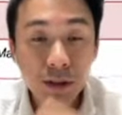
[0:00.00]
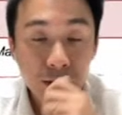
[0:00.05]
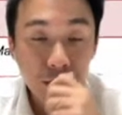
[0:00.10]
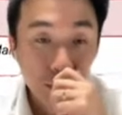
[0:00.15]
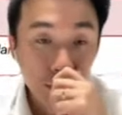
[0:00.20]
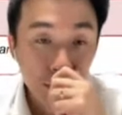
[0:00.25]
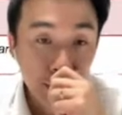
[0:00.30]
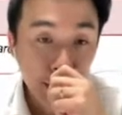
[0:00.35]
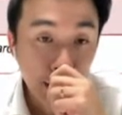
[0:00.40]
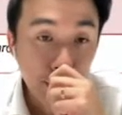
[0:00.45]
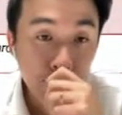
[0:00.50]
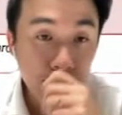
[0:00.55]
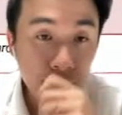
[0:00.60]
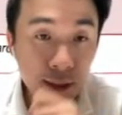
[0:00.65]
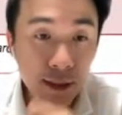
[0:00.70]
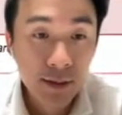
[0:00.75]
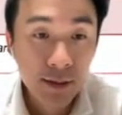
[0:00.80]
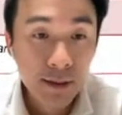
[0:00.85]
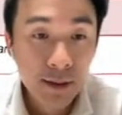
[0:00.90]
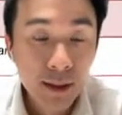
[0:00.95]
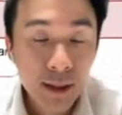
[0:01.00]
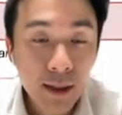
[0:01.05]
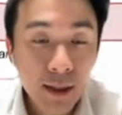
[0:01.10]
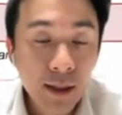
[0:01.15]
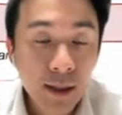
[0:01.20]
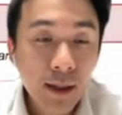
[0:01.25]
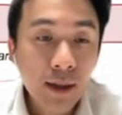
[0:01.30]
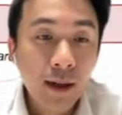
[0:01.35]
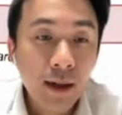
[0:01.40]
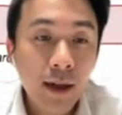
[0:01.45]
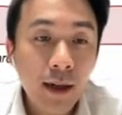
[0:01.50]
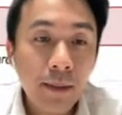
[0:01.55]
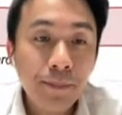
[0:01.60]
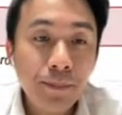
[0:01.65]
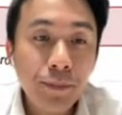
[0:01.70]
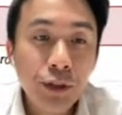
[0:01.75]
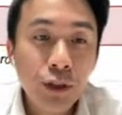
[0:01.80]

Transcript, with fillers: stock DLCs. Um,